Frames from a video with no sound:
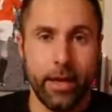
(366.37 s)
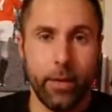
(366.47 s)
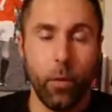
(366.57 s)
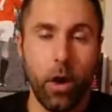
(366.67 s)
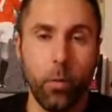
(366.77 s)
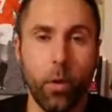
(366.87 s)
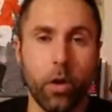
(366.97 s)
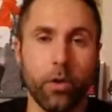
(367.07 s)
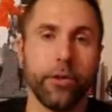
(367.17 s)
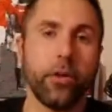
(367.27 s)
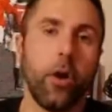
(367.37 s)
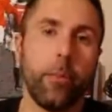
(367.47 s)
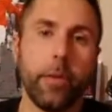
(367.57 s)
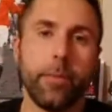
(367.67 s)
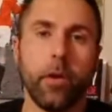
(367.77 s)
And what I work with a
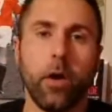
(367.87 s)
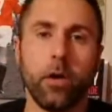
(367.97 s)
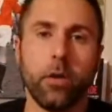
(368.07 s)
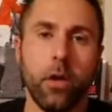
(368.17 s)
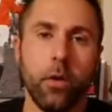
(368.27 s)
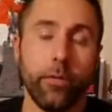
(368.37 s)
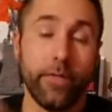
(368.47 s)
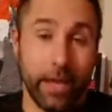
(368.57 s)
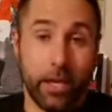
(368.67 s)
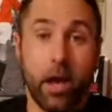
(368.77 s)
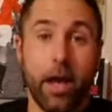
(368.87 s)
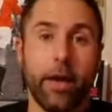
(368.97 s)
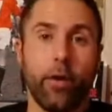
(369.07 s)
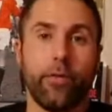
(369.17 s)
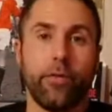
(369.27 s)
lot of people on, with their gut
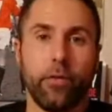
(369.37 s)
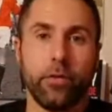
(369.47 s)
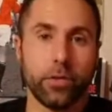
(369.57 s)
health.